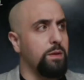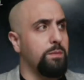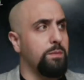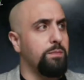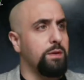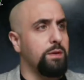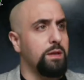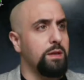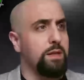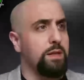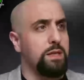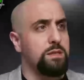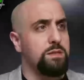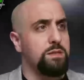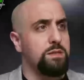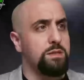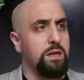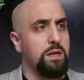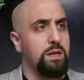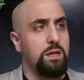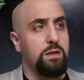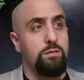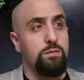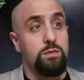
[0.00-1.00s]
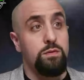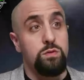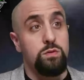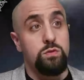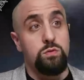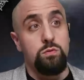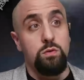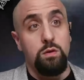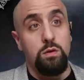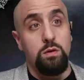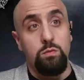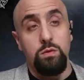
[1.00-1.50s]
people inside of
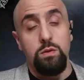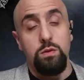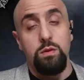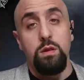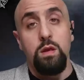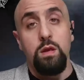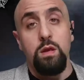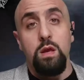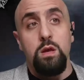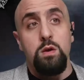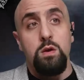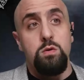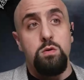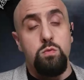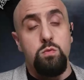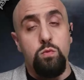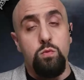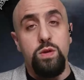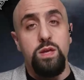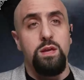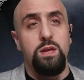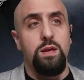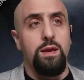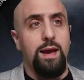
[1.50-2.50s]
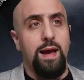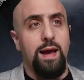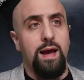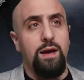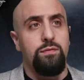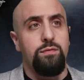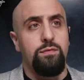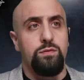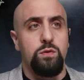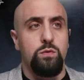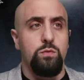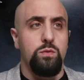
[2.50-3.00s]
Israel, with week
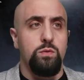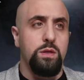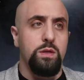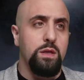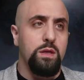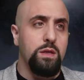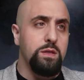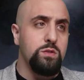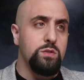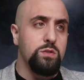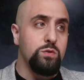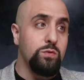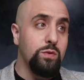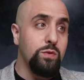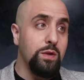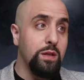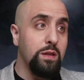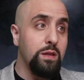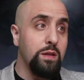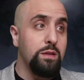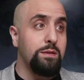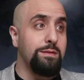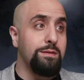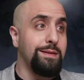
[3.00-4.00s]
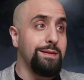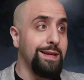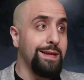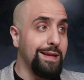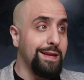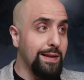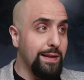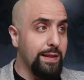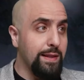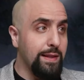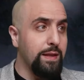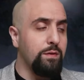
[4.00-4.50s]
after week Israel
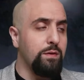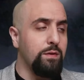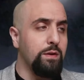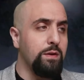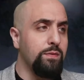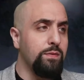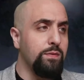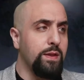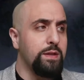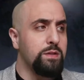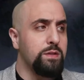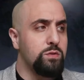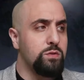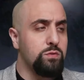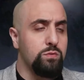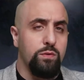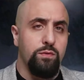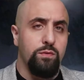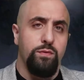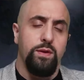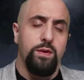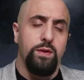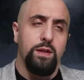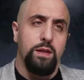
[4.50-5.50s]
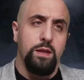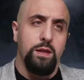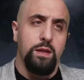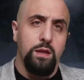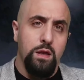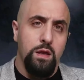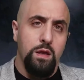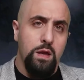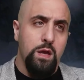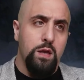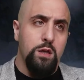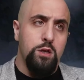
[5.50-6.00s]
declaring that it's revealing
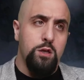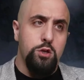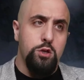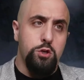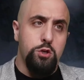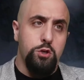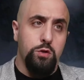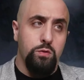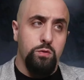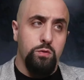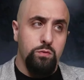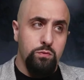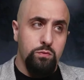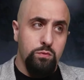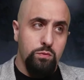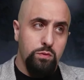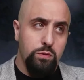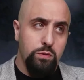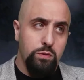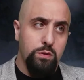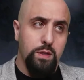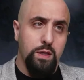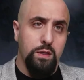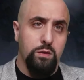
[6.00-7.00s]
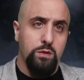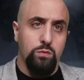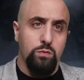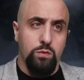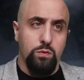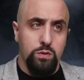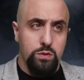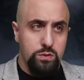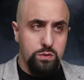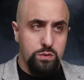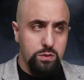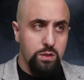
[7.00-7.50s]
new
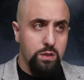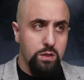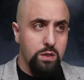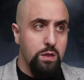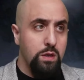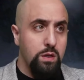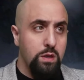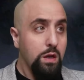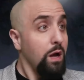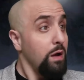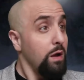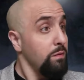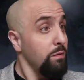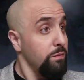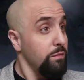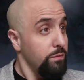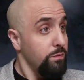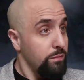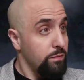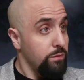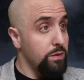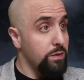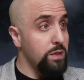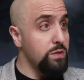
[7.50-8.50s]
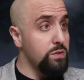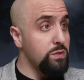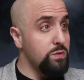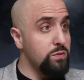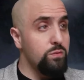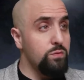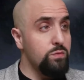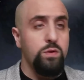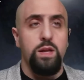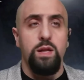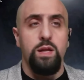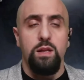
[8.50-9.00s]
networks of
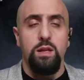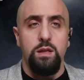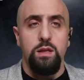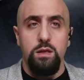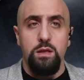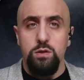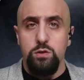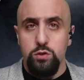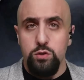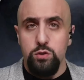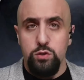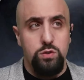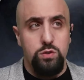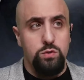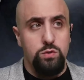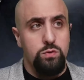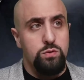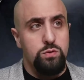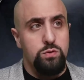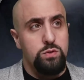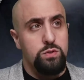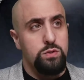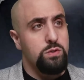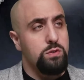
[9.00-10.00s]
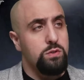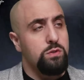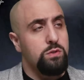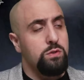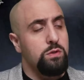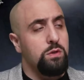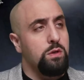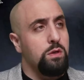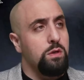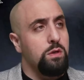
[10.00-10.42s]
Israeli Jews